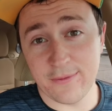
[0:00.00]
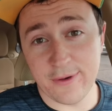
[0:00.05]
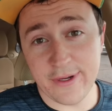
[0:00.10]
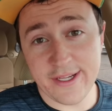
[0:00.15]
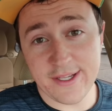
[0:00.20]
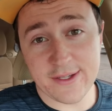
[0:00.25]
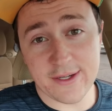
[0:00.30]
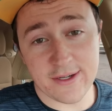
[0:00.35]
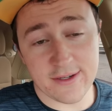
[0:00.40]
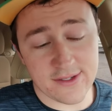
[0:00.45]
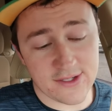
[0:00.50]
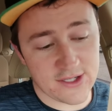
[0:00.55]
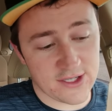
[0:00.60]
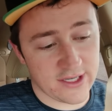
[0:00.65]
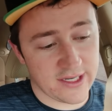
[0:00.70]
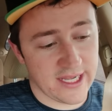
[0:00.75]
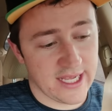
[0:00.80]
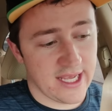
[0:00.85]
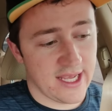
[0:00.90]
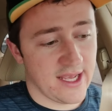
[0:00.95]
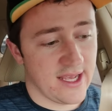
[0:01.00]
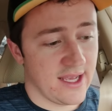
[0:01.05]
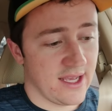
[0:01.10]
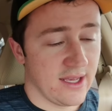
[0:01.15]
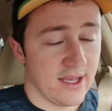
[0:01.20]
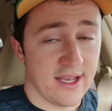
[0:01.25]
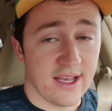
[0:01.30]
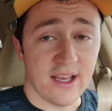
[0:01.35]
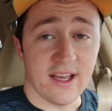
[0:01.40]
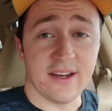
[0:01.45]
research
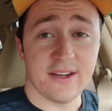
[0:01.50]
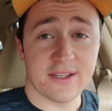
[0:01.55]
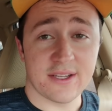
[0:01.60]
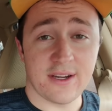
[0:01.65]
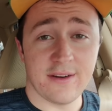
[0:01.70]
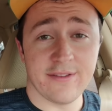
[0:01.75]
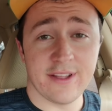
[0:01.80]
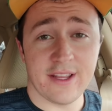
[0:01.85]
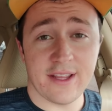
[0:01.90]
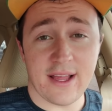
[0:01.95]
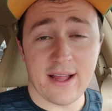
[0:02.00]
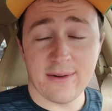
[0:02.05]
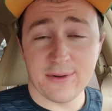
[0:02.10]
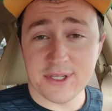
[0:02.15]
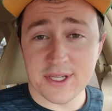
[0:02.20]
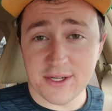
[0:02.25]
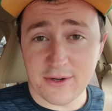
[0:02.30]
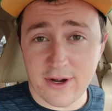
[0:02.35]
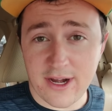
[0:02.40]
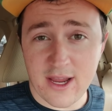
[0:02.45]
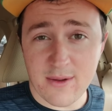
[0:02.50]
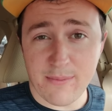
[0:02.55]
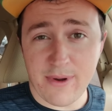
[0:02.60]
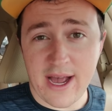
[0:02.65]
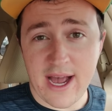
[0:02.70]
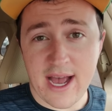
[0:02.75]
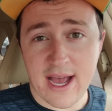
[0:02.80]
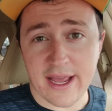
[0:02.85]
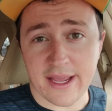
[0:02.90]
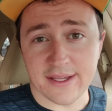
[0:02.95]
and discovered that was a great
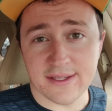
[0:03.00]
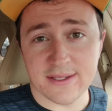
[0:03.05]
buy.